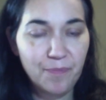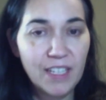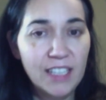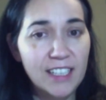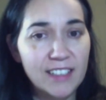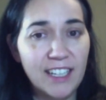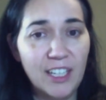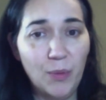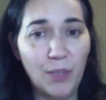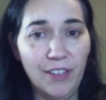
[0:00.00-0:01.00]
that's kind
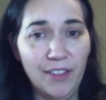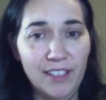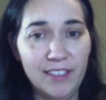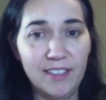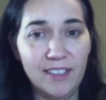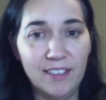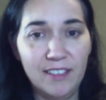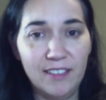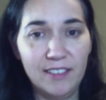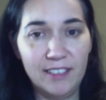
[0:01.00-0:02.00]
of where this
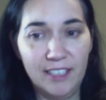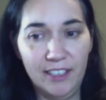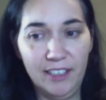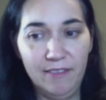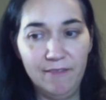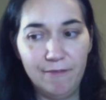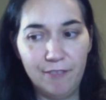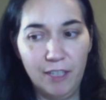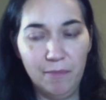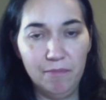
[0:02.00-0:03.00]
started
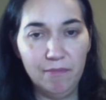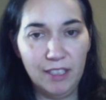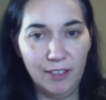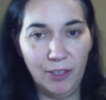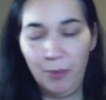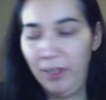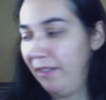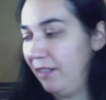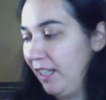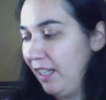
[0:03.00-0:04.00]
from a little bit.